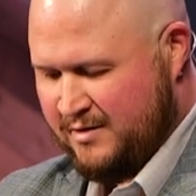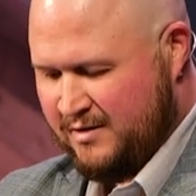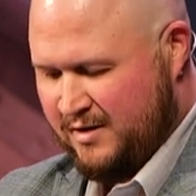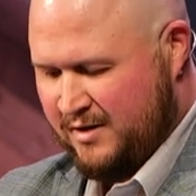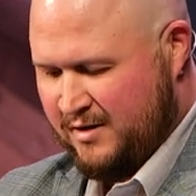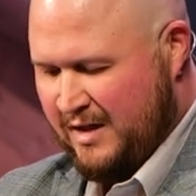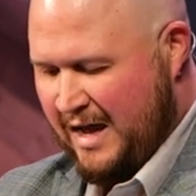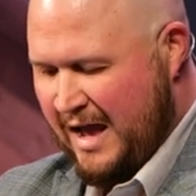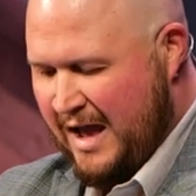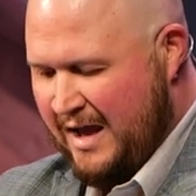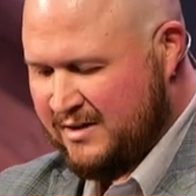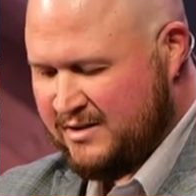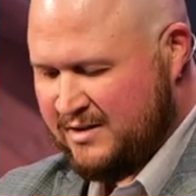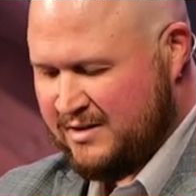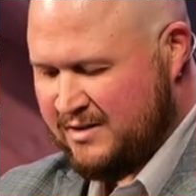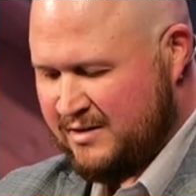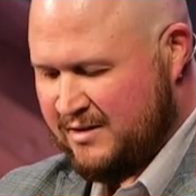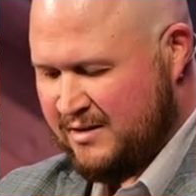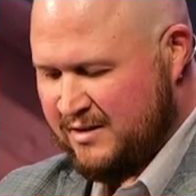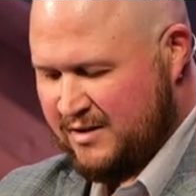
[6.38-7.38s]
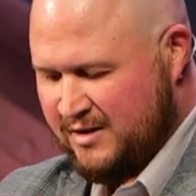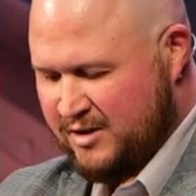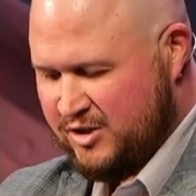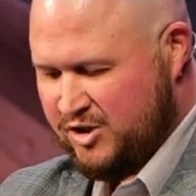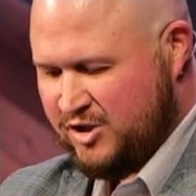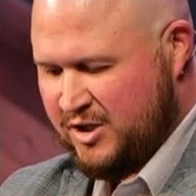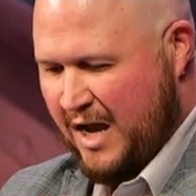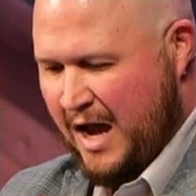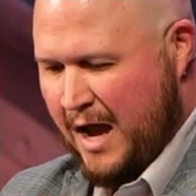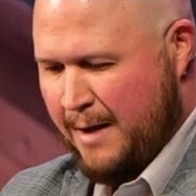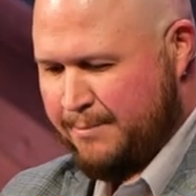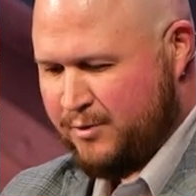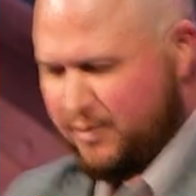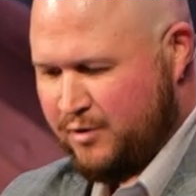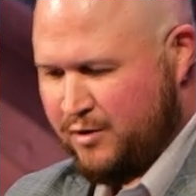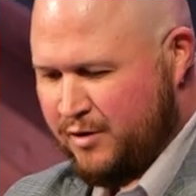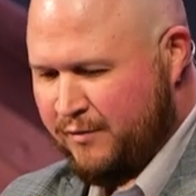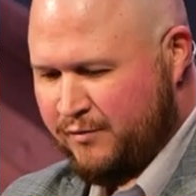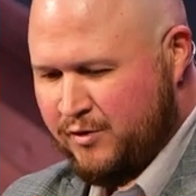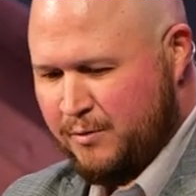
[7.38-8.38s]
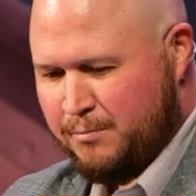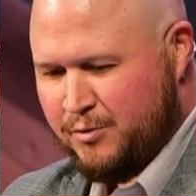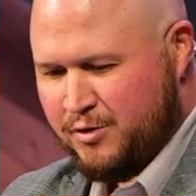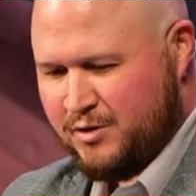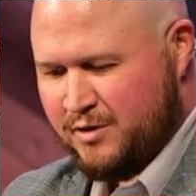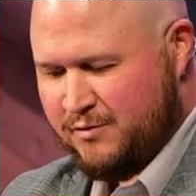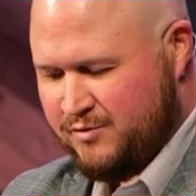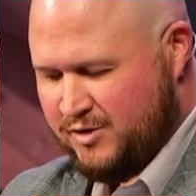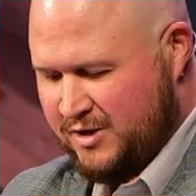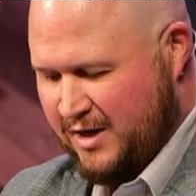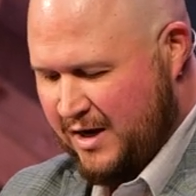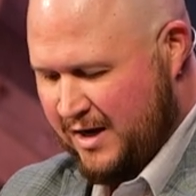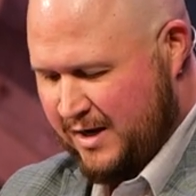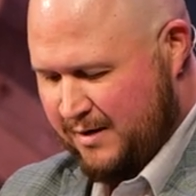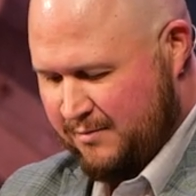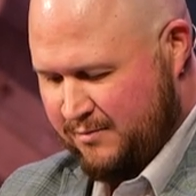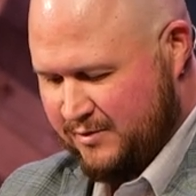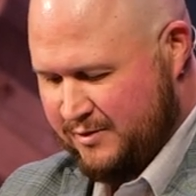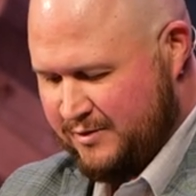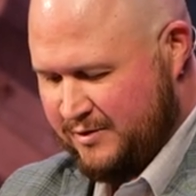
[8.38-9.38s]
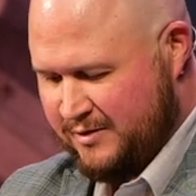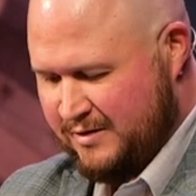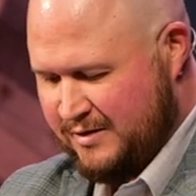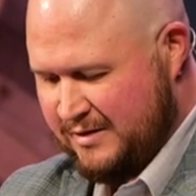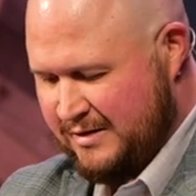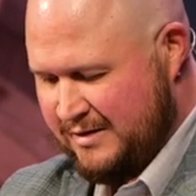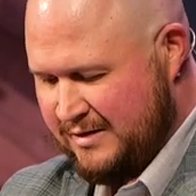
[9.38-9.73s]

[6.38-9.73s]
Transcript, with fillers: the last chapter of the book of James.